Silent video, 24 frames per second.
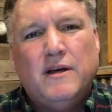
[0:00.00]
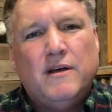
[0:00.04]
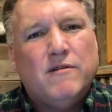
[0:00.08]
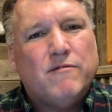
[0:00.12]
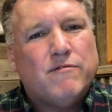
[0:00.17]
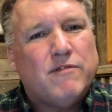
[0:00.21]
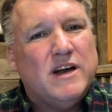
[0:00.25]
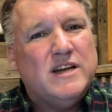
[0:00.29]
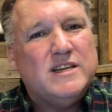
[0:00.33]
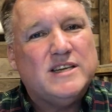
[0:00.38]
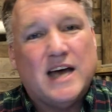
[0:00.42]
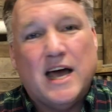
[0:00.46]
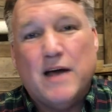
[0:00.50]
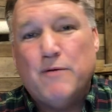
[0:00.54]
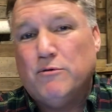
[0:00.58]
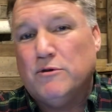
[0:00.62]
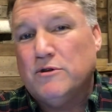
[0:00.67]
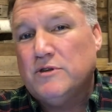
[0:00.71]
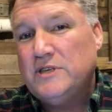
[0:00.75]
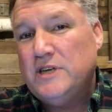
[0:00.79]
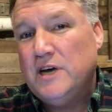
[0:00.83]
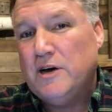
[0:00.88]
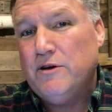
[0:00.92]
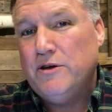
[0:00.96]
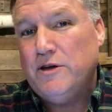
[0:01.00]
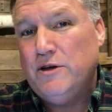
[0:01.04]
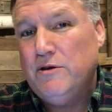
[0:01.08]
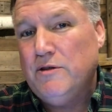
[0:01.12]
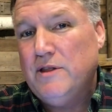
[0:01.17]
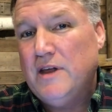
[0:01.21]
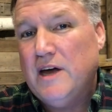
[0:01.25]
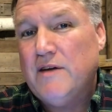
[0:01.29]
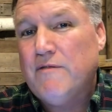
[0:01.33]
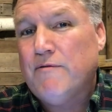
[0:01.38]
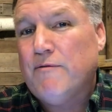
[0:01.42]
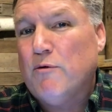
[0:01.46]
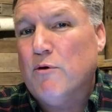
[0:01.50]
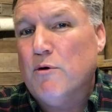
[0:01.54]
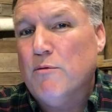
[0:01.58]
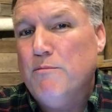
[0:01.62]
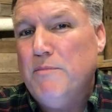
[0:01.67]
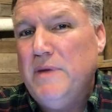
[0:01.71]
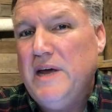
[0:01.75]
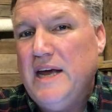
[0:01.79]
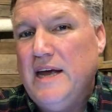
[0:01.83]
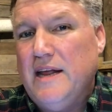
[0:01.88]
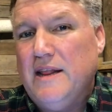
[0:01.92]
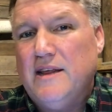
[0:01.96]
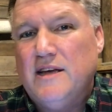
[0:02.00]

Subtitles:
Friends, I will tell you that for me,